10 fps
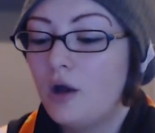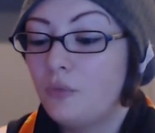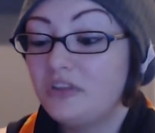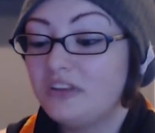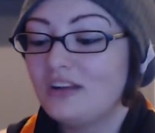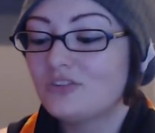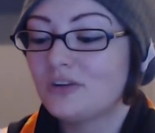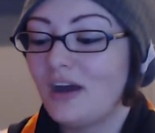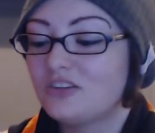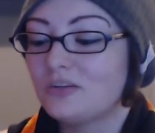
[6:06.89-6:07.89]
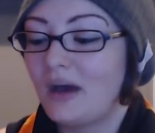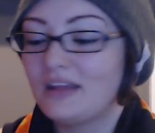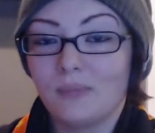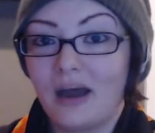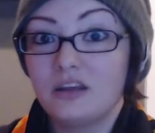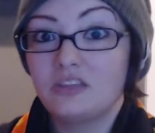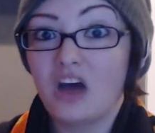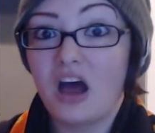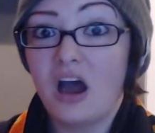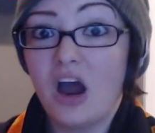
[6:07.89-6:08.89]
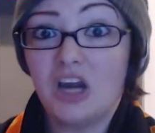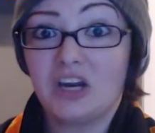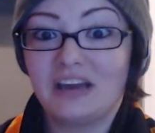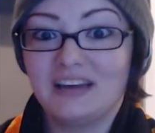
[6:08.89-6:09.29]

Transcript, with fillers: with an introduction by the mighty Tharg.